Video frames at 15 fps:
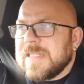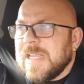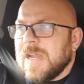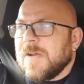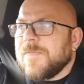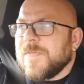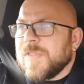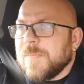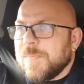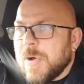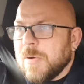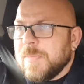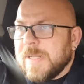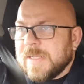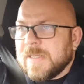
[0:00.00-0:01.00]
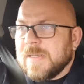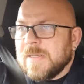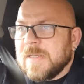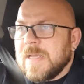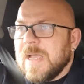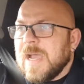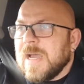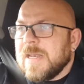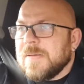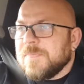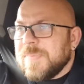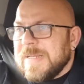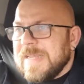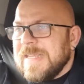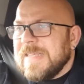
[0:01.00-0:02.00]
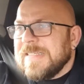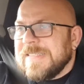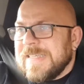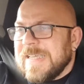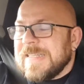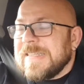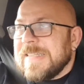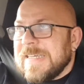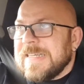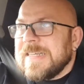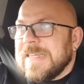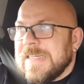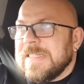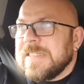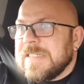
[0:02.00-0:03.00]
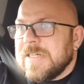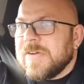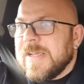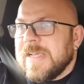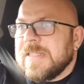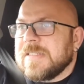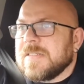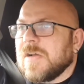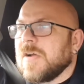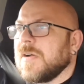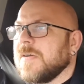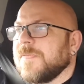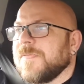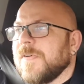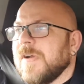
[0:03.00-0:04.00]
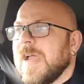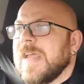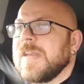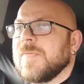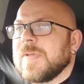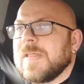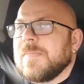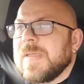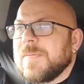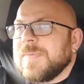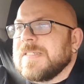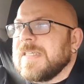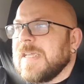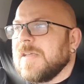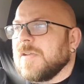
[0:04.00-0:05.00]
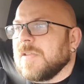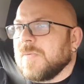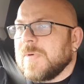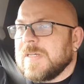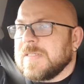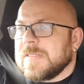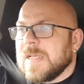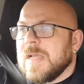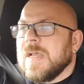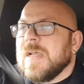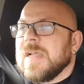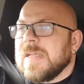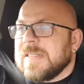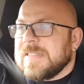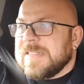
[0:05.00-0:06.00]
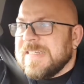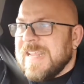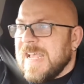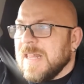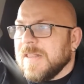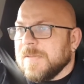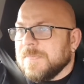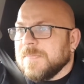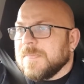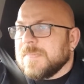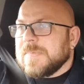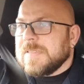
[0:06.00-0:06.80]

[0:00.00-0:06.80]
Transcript: there for the public. And please get that into your heads, or for anyone that may be saying otherwise, tell them,